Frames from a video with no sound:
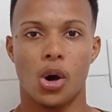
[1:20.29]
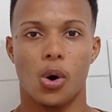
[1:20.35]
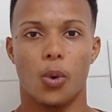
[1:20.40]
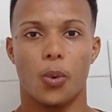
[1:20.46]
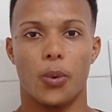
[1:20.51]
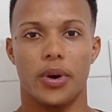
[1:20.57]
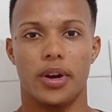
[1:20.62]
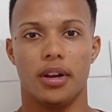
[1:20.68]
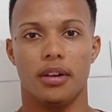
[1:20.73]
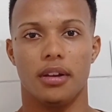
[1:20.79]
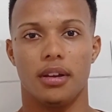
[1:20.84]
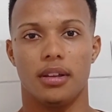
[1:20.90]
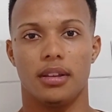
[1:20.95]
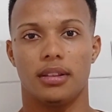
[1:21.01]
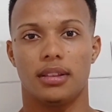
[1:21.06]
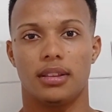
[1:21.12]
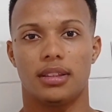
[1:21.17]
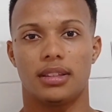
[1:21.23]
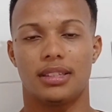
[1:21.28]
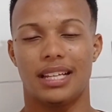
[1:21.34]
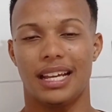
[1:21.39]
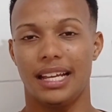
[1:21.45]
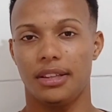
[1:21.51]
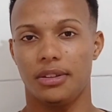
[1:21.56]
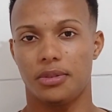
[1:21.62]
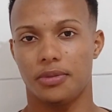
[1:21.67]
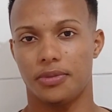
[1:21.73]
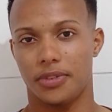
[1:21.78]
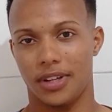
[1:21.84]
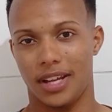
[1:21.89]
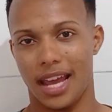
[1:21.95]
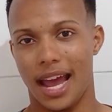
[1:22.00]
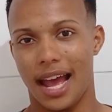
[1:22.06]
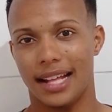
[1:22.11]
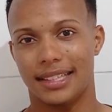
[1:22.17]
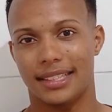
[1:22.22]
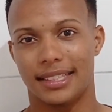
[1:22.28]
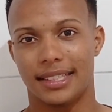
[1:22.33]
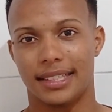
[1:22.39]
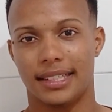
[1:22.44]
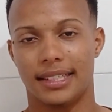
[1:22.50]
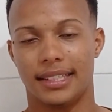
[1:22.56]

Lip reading: we tend to forget